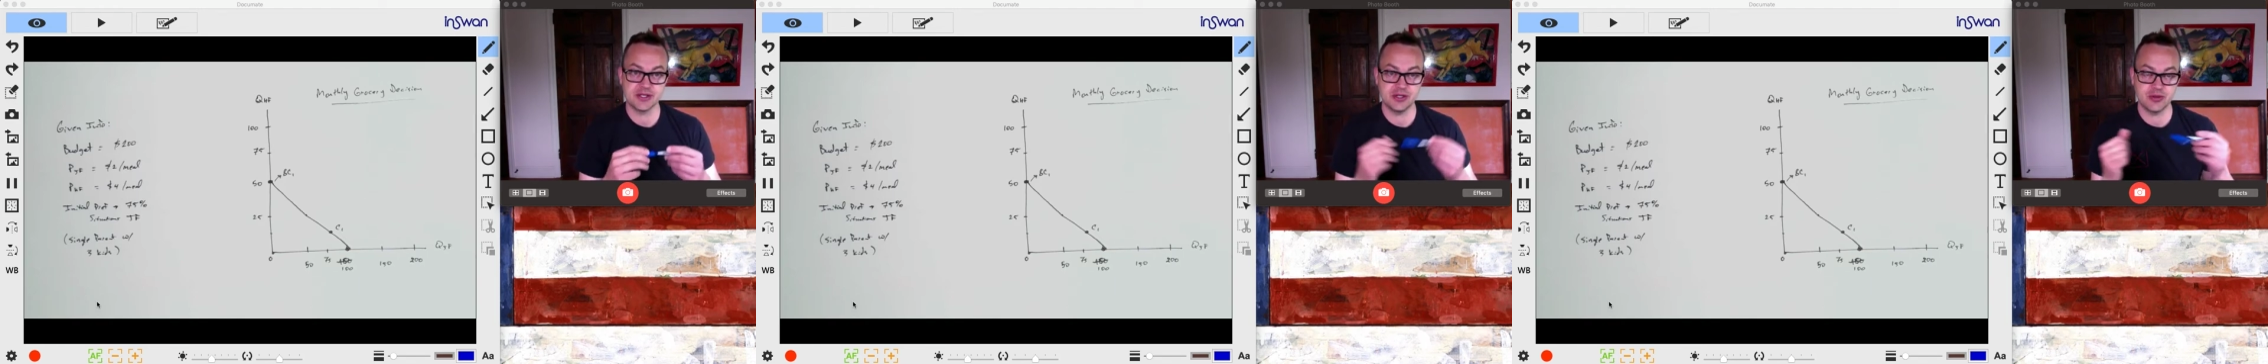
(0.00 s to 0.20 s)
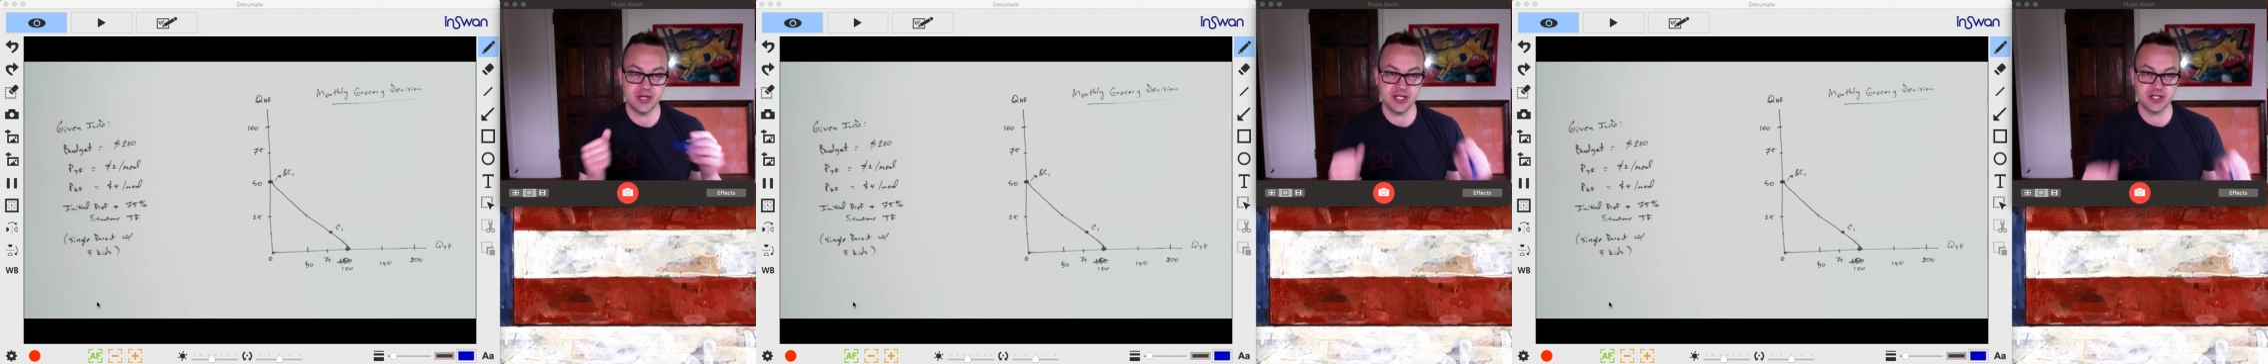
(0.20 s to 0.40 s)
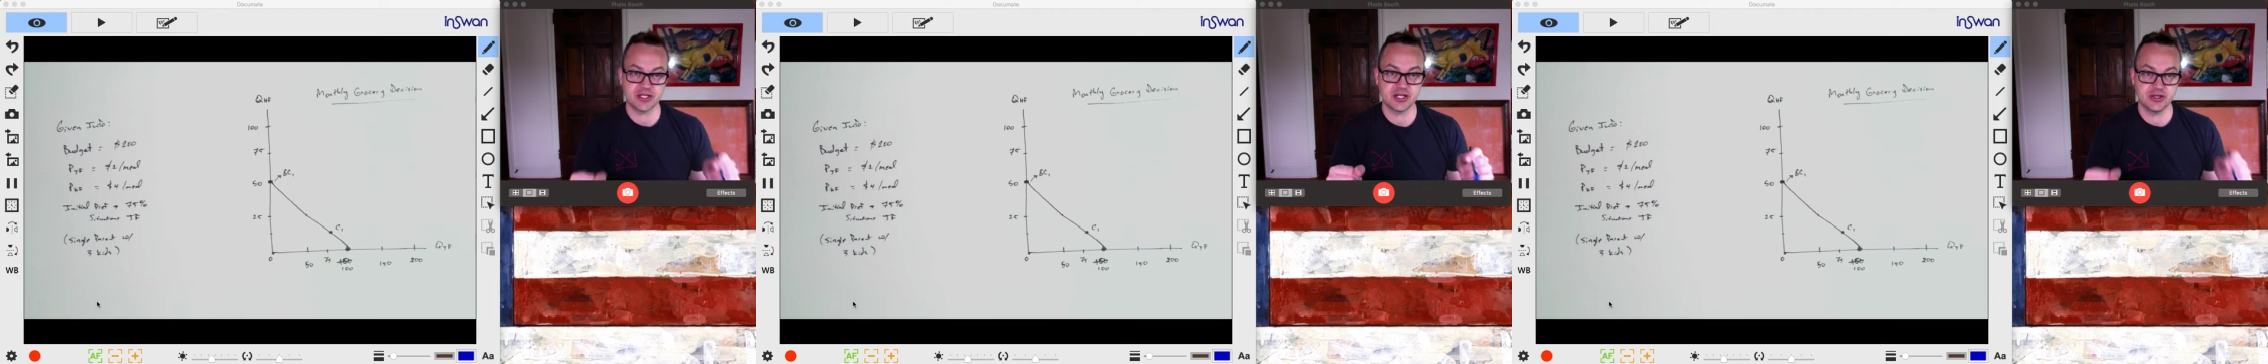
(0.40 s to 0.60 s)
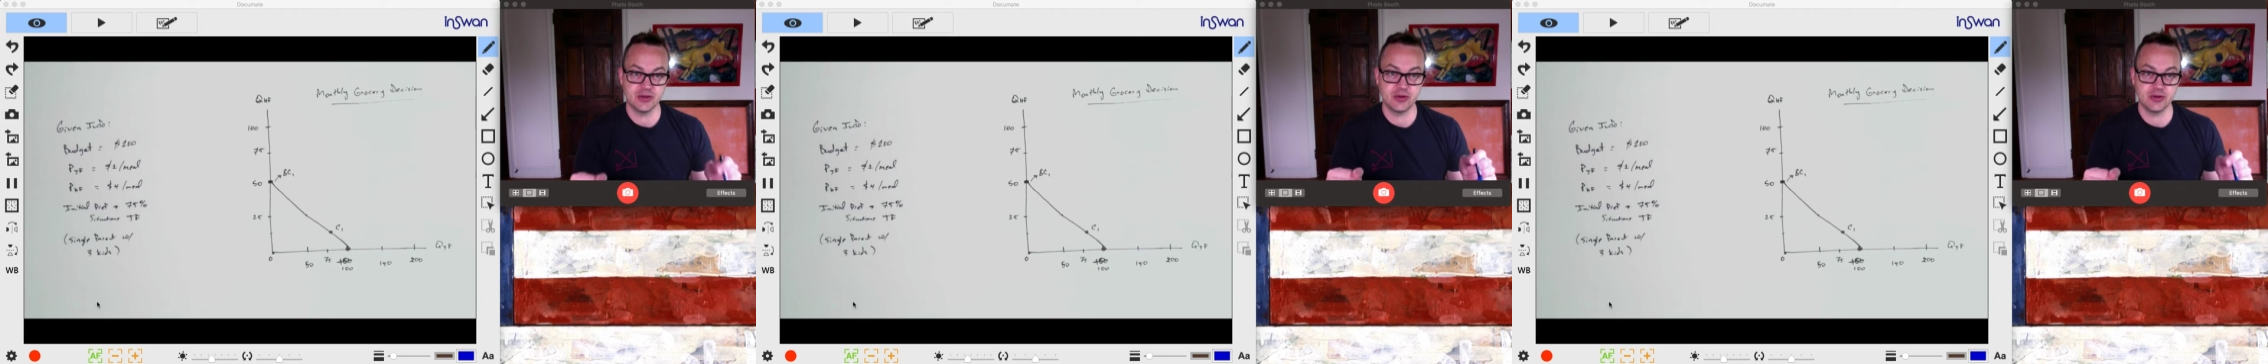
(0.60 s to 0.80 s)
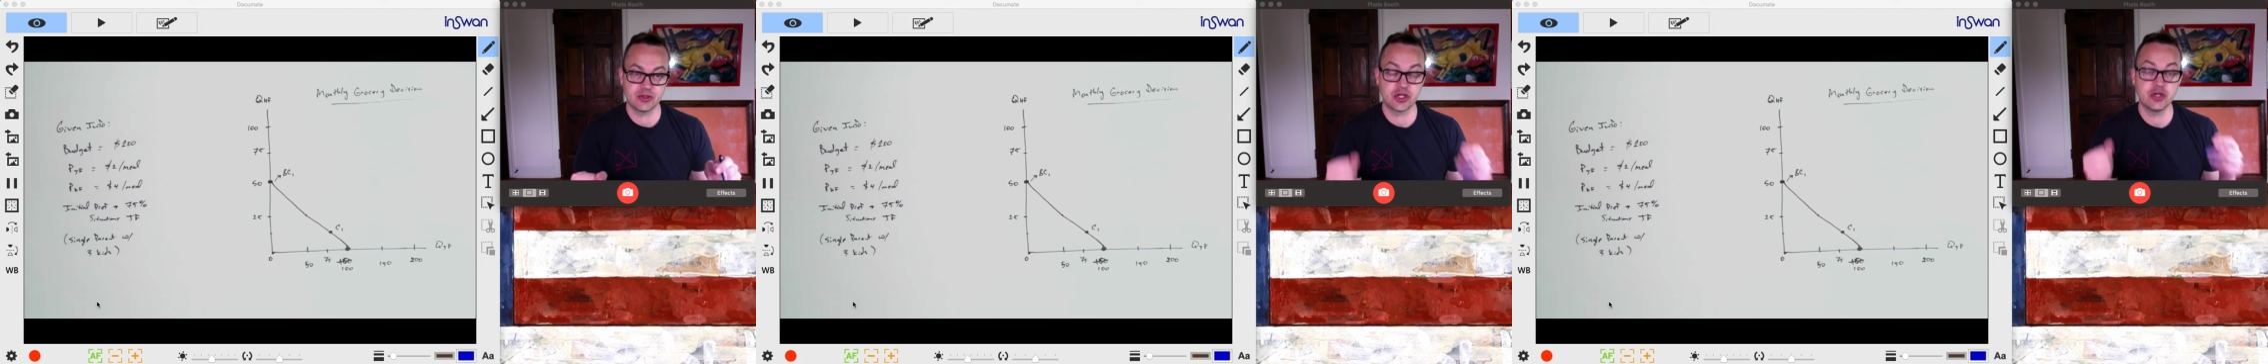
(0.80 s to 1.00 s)
You get
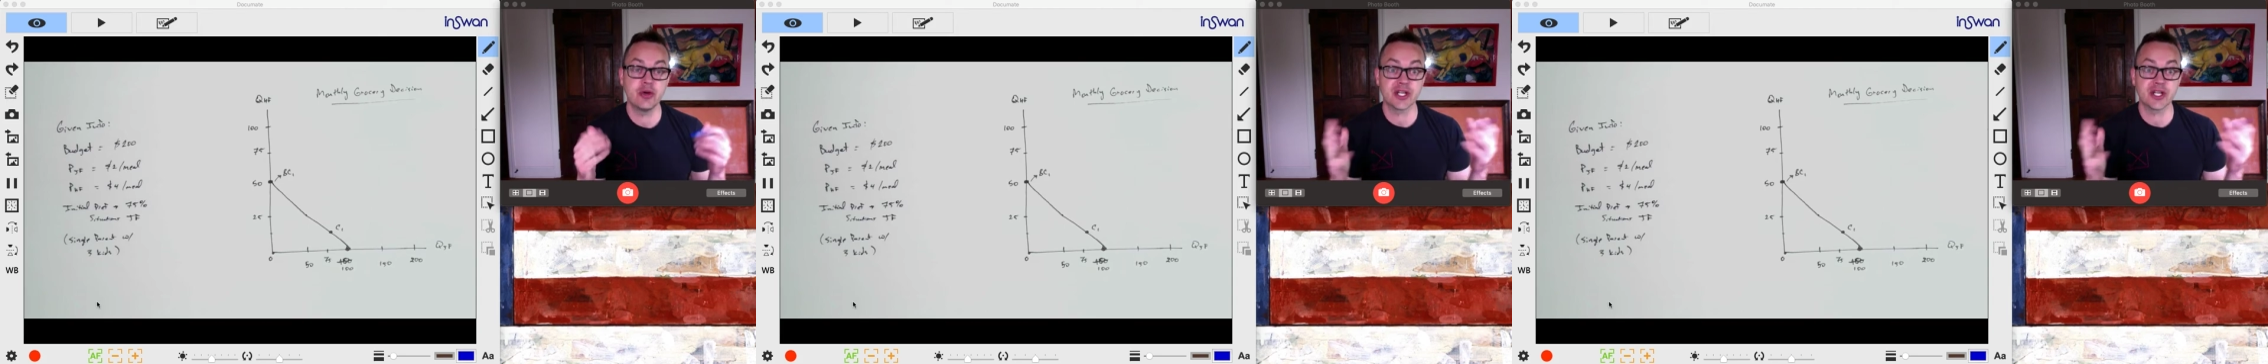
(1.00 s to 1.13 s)
to 2